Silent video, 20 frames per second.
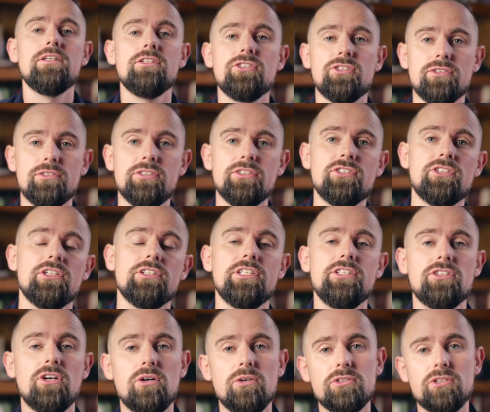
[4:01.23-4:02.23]
Certain
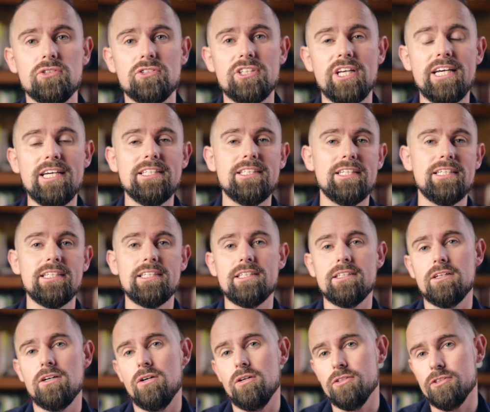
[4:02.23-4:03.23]
studies also say that it can
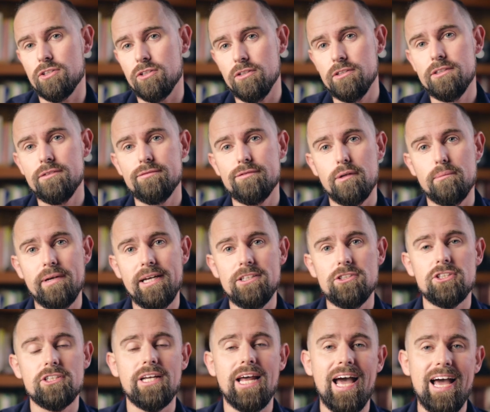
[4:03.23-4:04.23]
cause gut
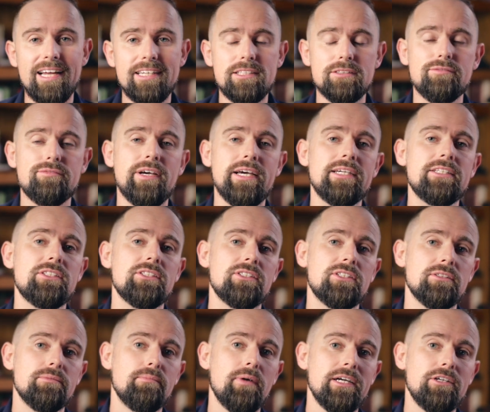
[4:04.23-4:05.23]
inflammation and affect
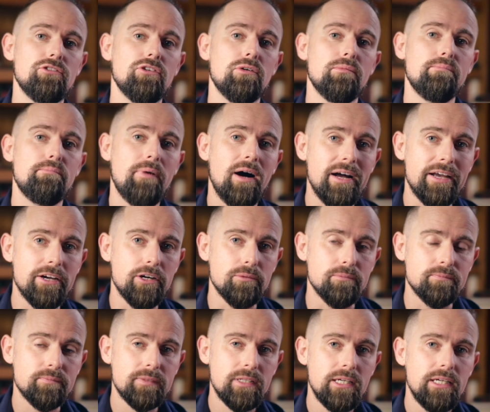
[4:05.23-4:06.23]
the microbiome.
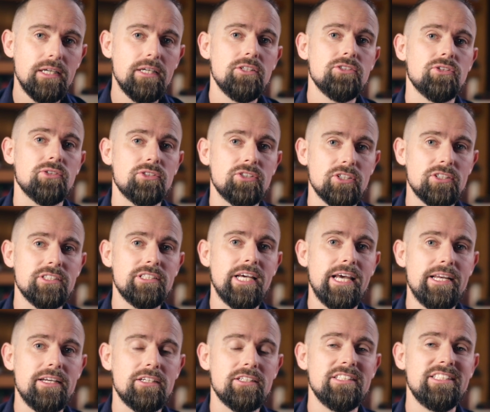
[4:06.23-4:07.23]
So Sun
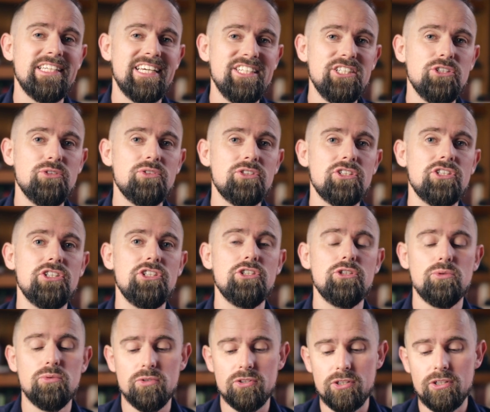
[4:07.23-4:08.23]
10 continues to
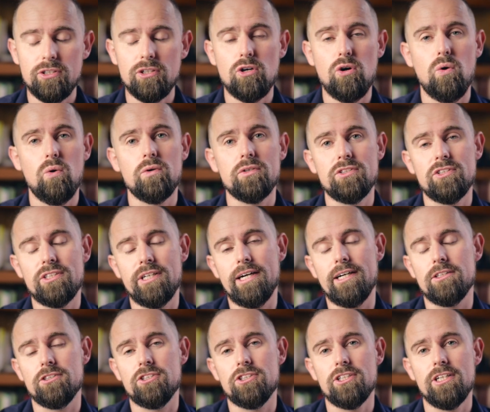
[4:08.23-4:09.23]
use
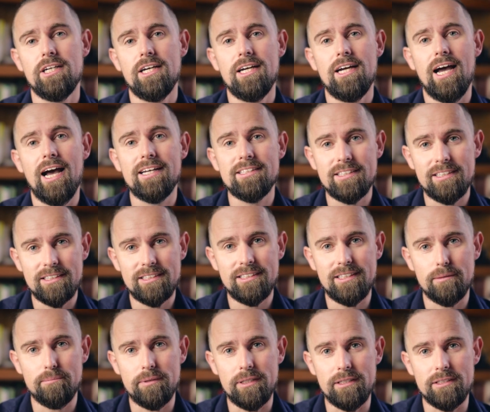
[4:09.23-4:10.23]
cornstarch as an
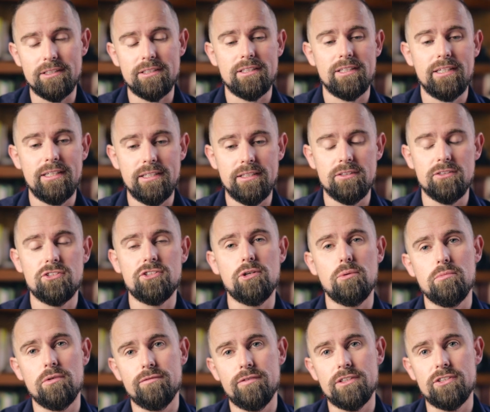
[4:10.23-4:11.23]
excipient in
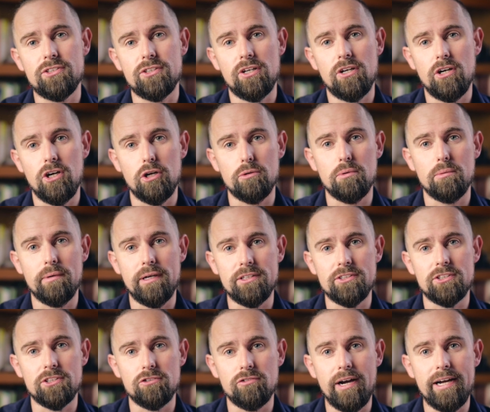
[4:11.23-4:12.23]
some of its herbal
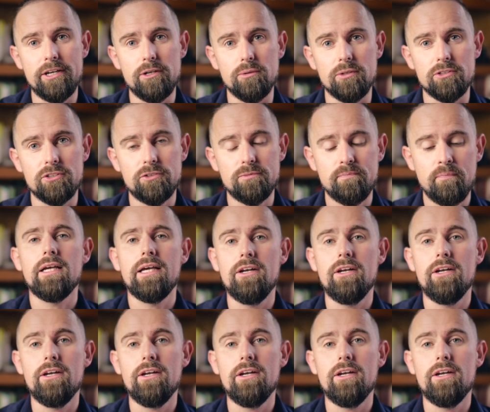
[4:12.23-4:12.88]
medicine granules.